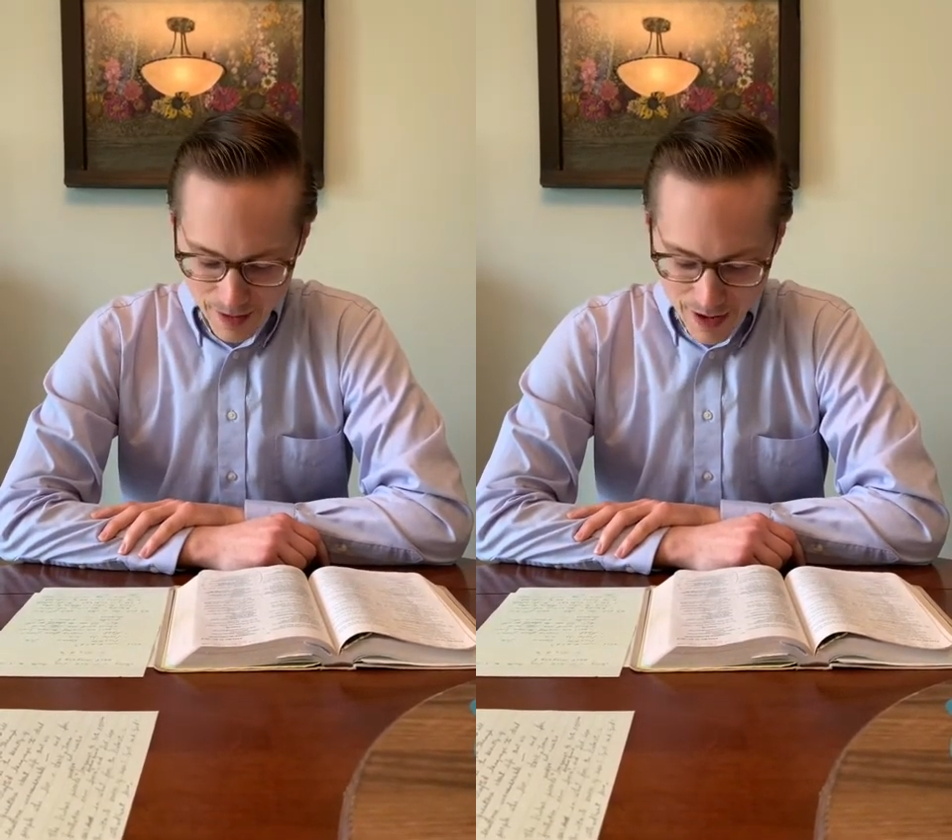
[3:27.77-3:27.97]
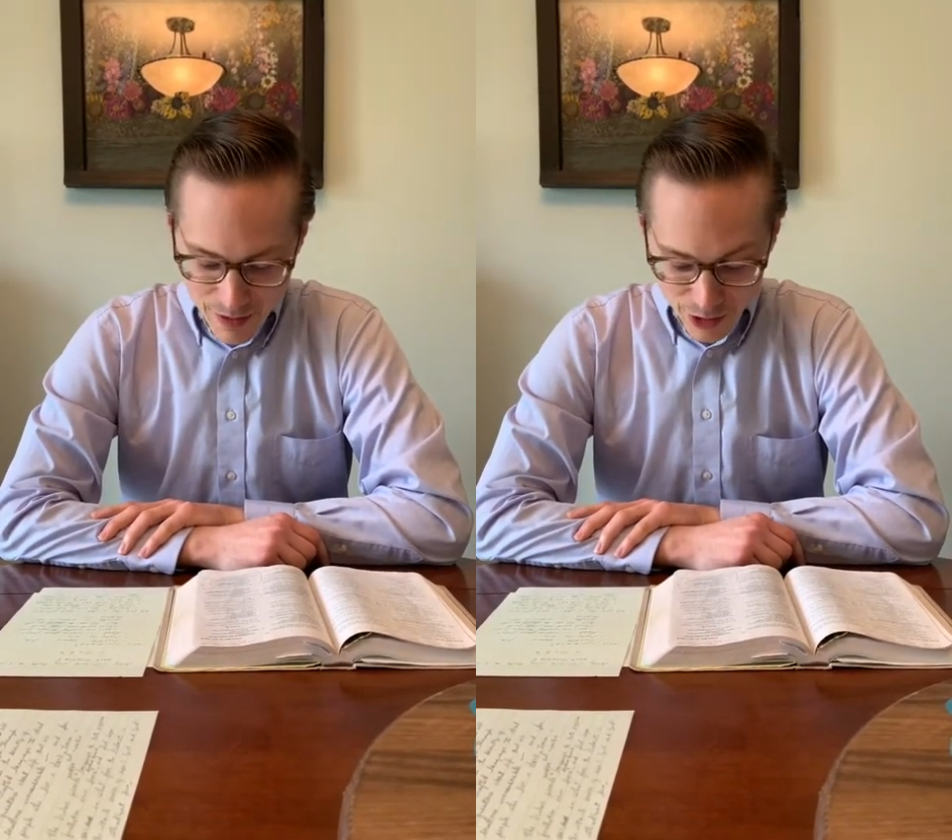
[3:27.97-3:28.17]

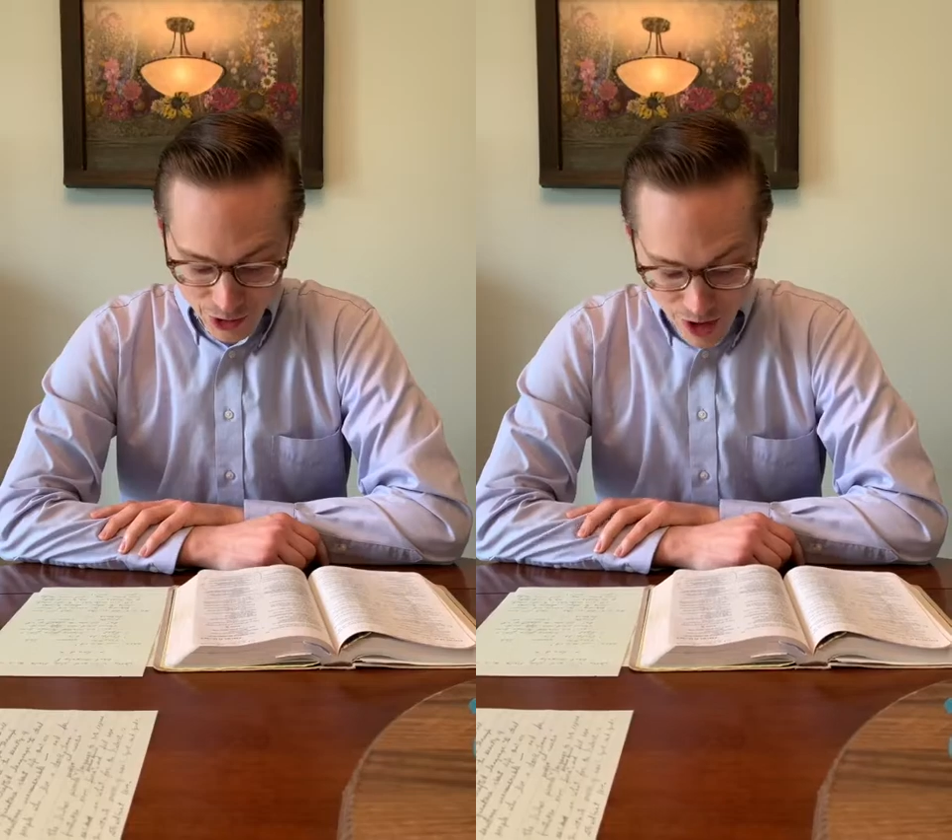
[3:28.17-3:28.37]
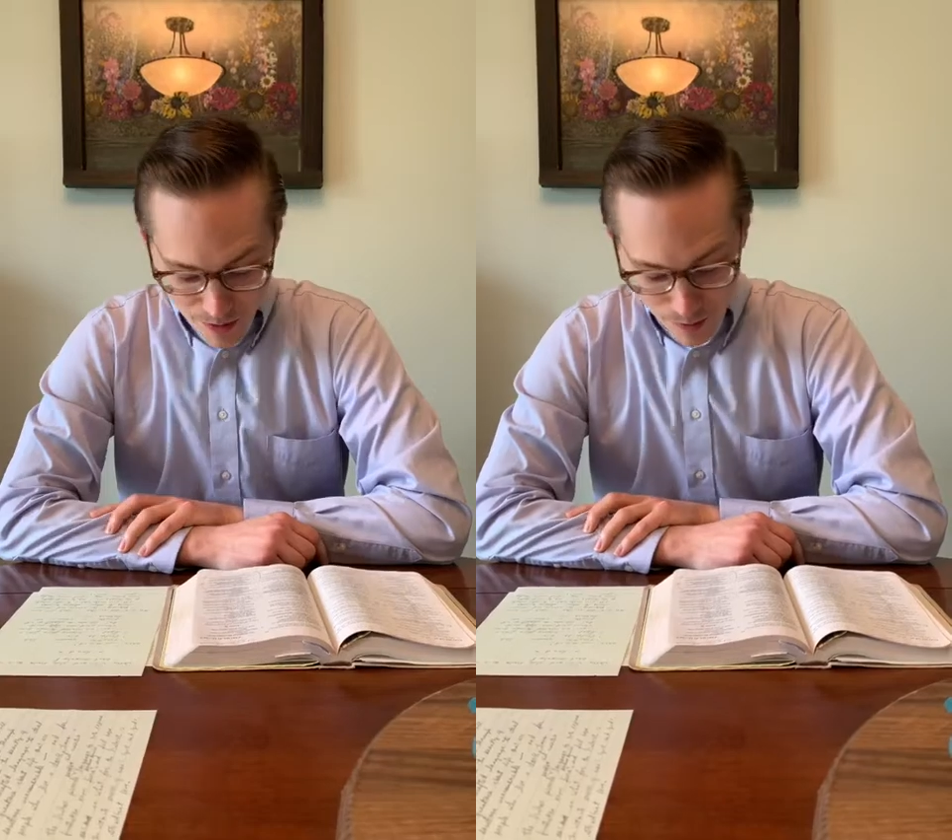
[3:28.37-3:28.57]
In the
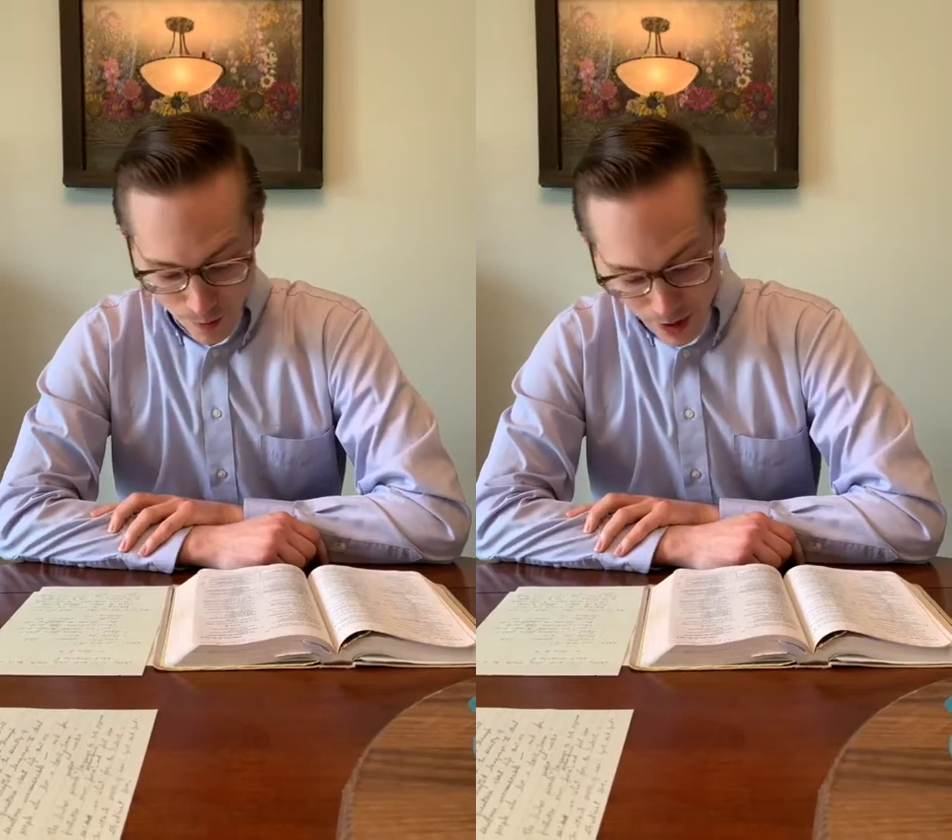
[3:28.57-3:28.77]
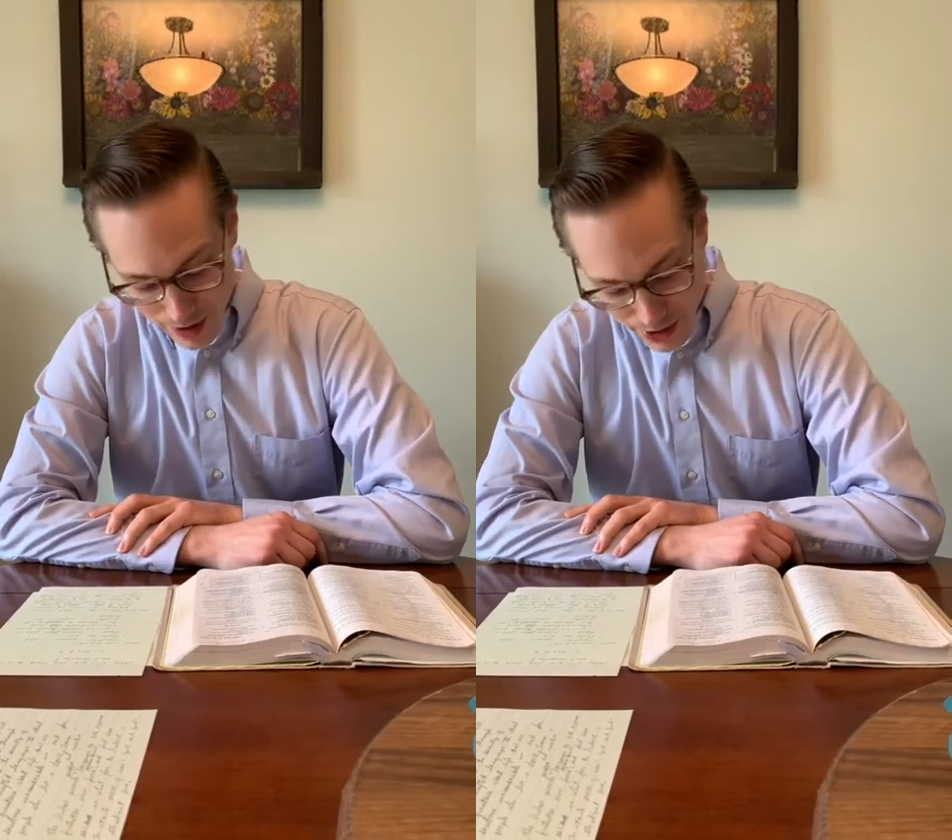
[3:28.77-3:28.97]
psalm
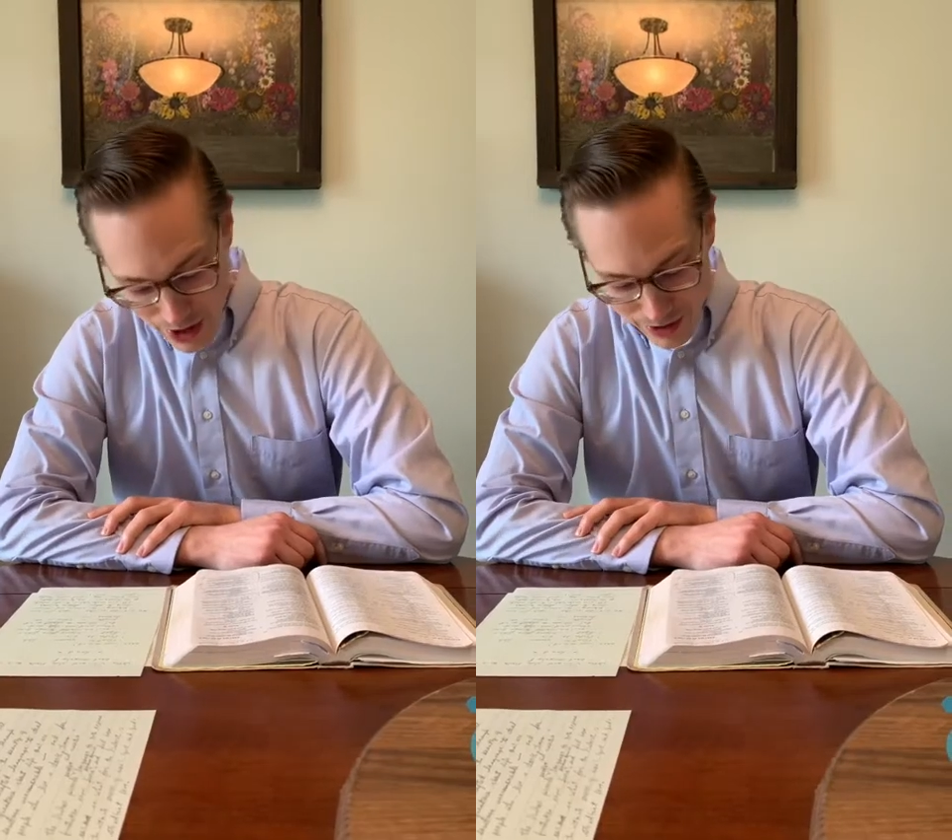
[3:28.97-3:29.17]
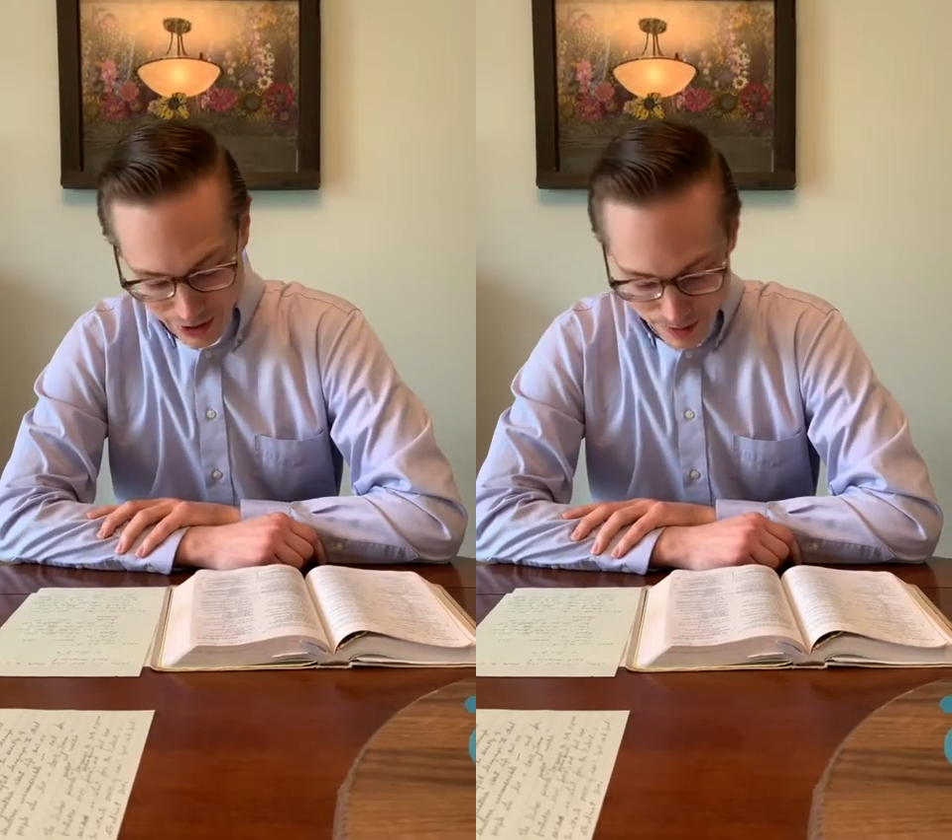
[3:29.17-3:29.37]
where it
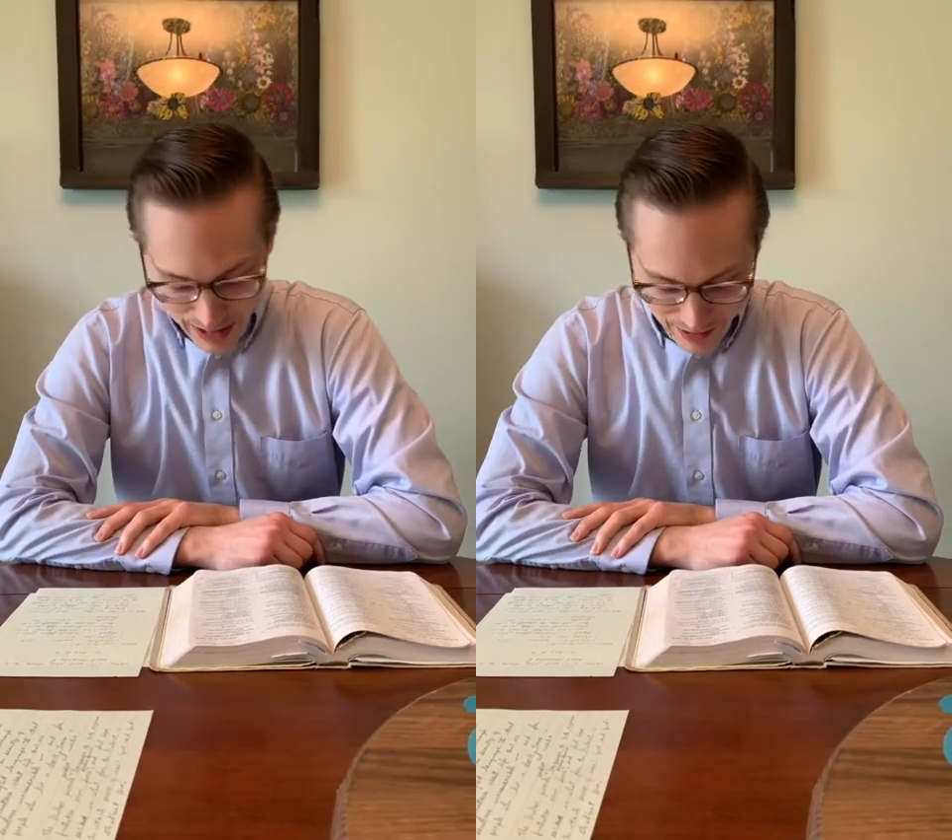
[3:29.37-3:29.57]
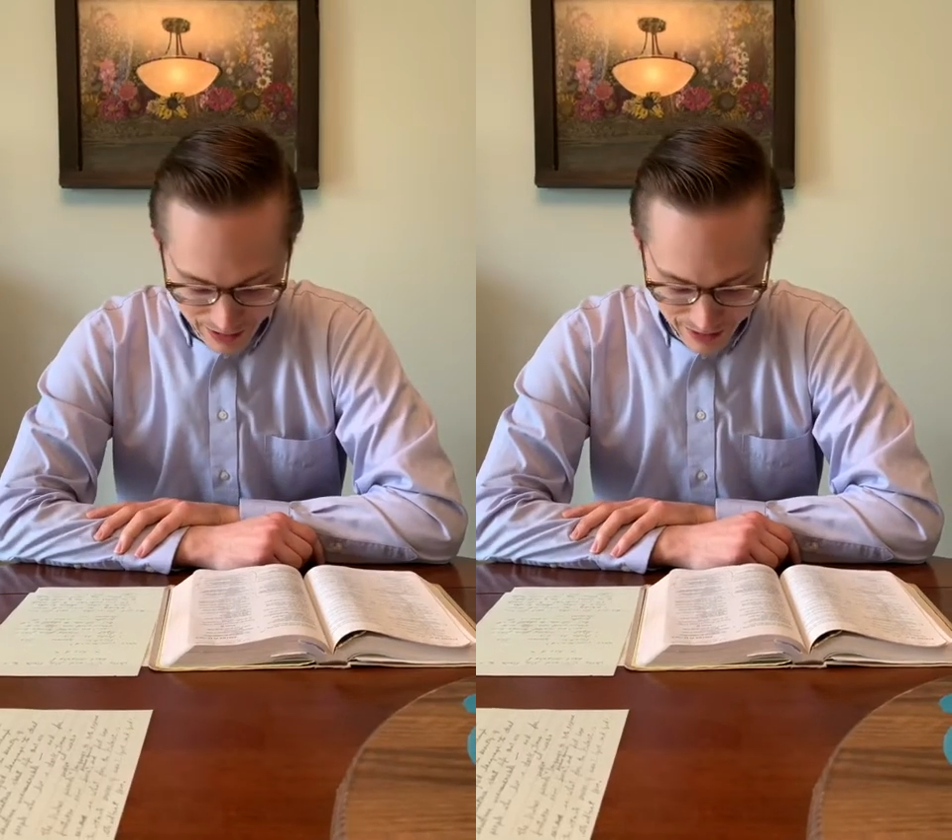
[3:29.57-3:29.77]
talks
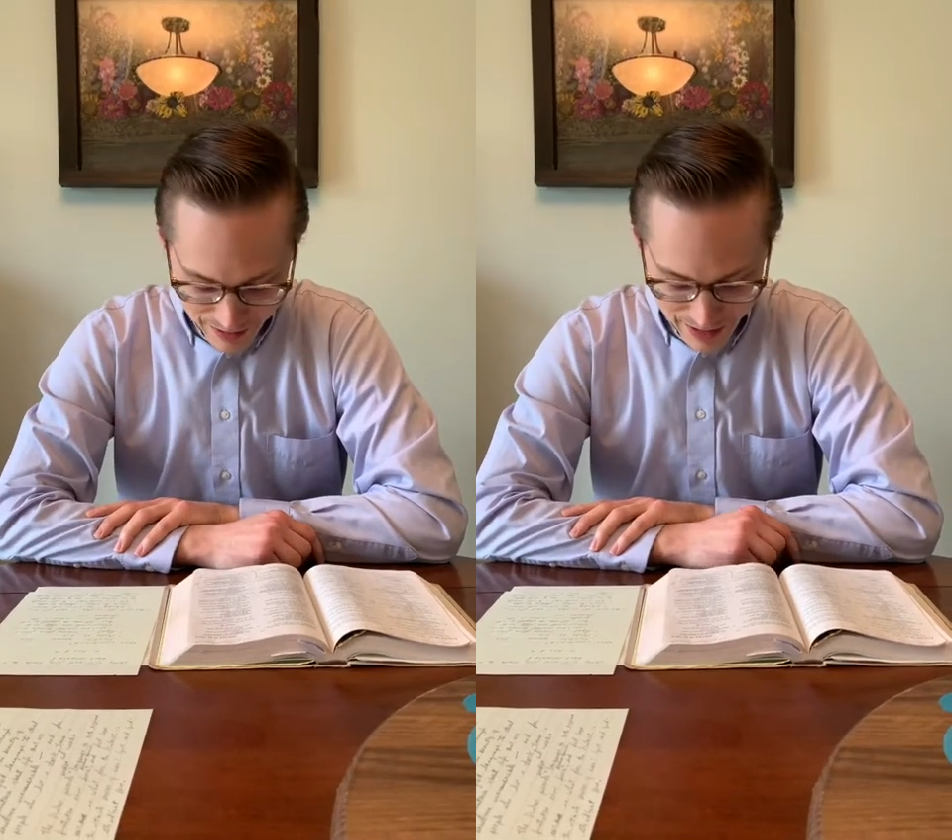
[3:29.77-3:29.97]
about,